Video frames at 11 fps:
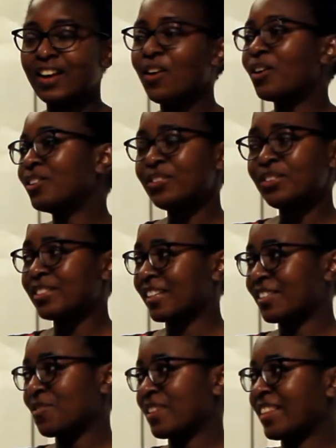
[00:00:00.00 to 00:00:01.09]
Oh no, not just
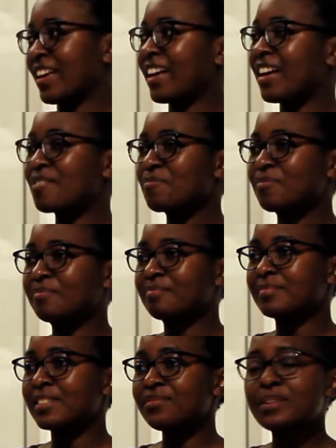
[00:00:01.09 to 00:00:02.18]
the weather.
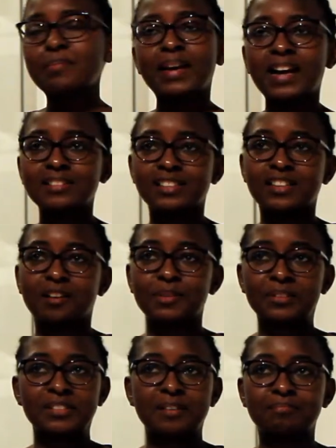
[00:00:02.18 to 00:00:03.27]
Even my culture,
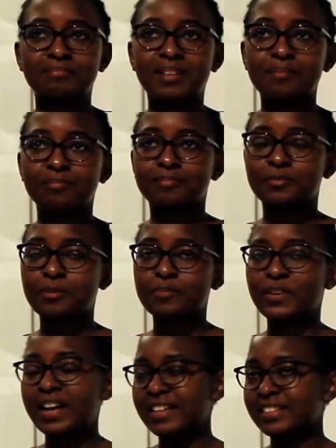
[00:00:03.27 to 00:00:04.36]
because I'm from
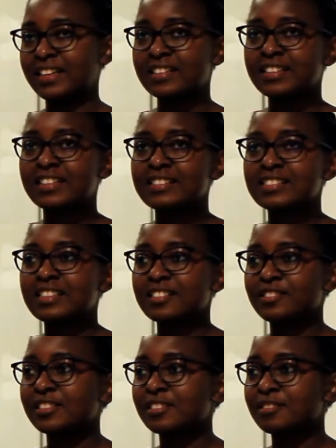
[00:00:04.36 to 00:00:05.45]
Uganda,
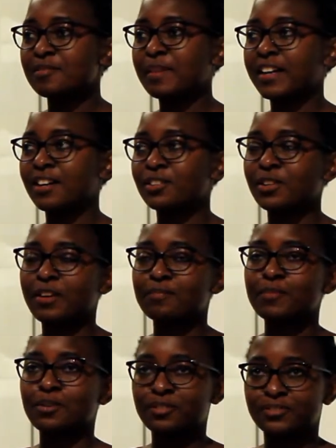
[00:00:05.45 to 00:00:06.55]
and in my culture we have
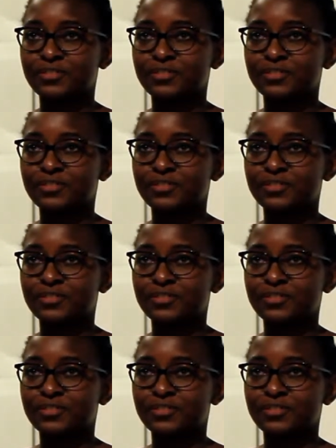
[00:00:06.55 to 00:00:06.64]
more